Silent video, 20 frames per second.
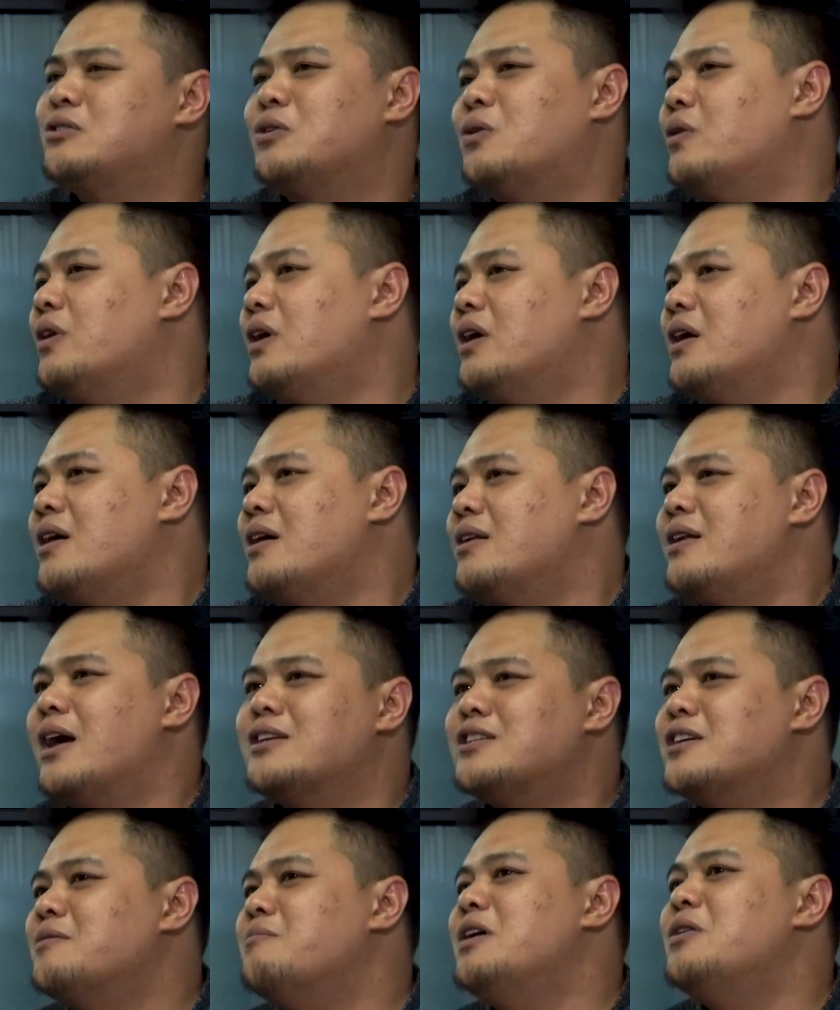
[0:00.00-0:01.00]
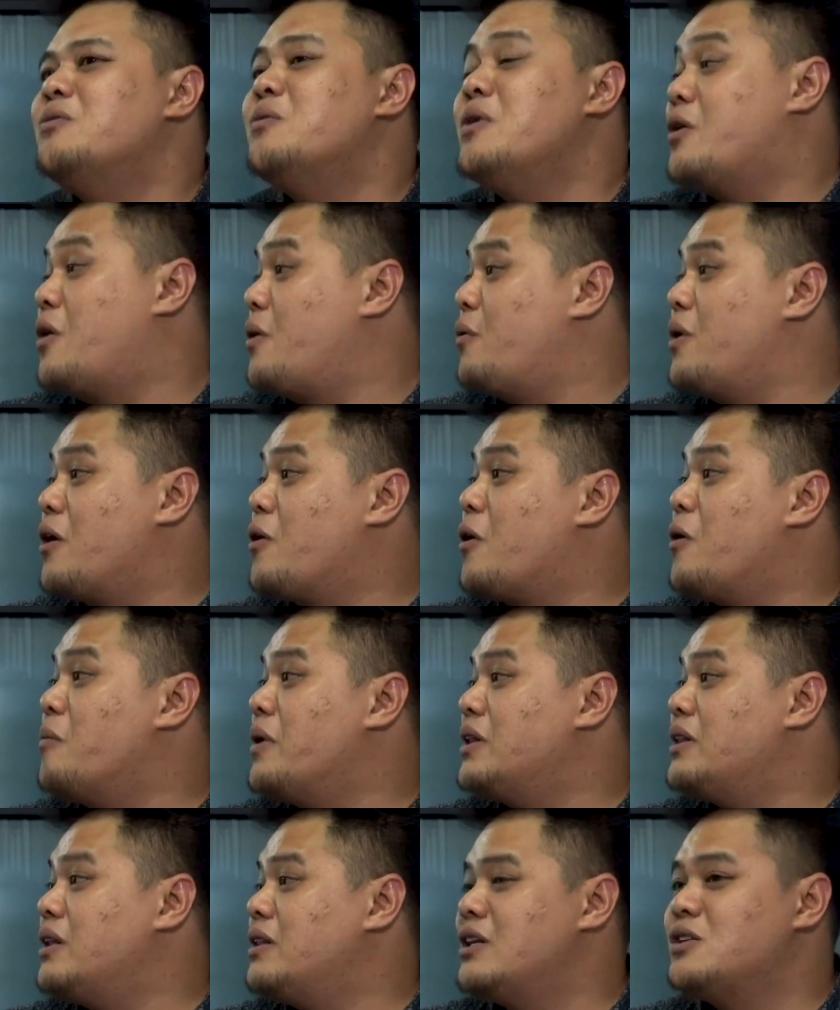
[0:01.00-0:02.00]
So doesn't mean we are
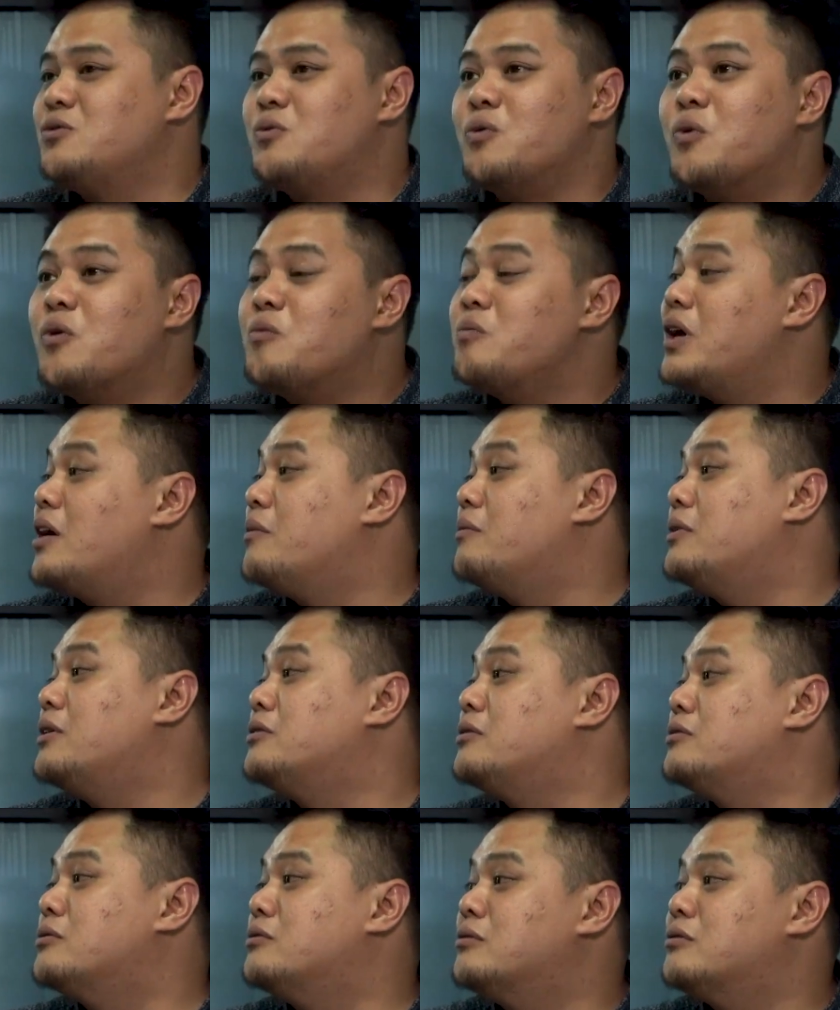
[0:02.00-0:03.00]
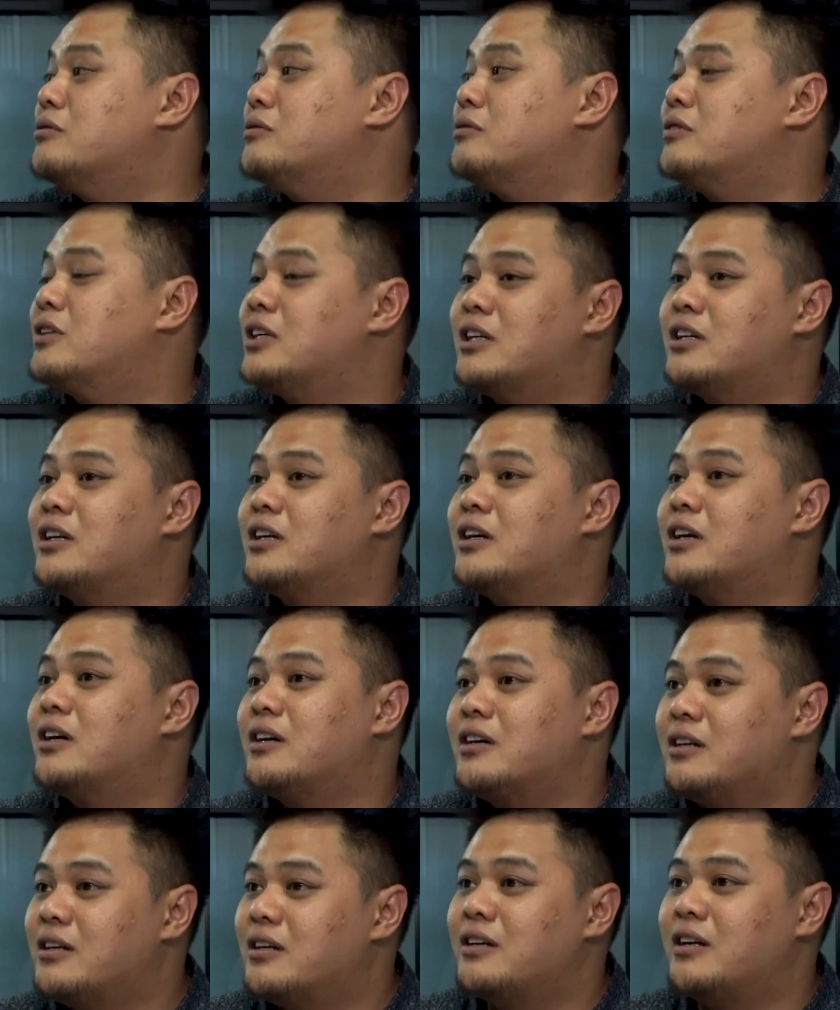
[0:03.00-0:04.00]
competitors. We won't be able to
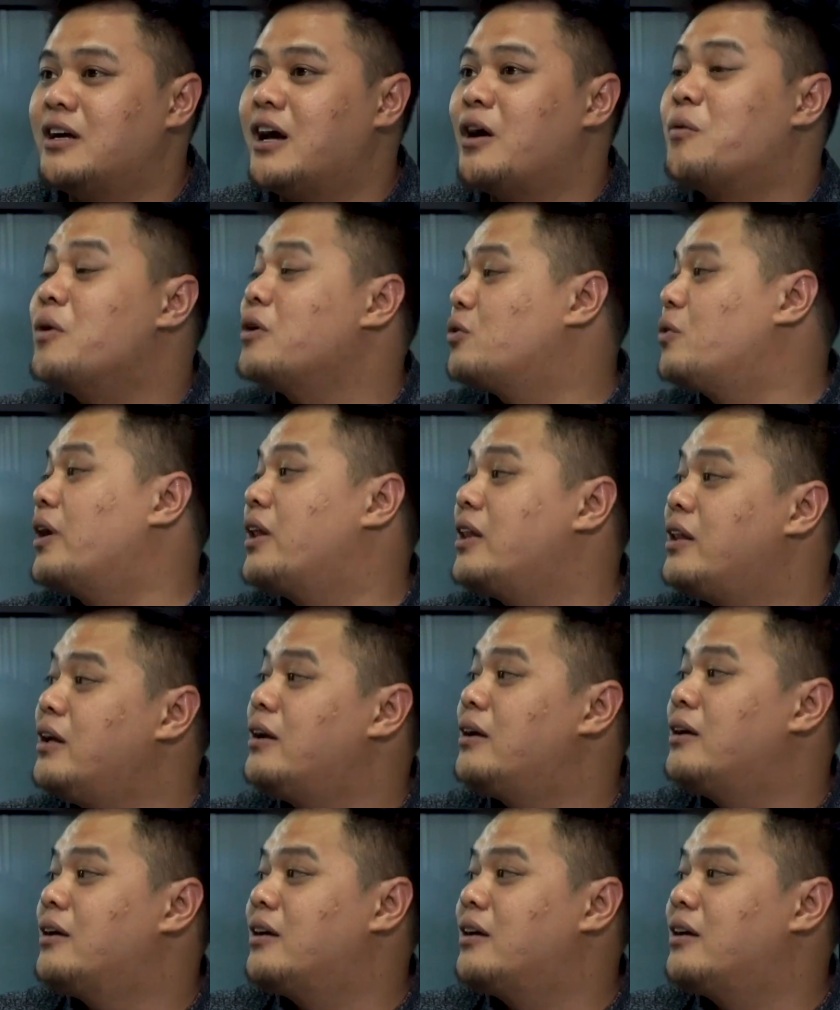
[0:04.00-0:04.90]
work together.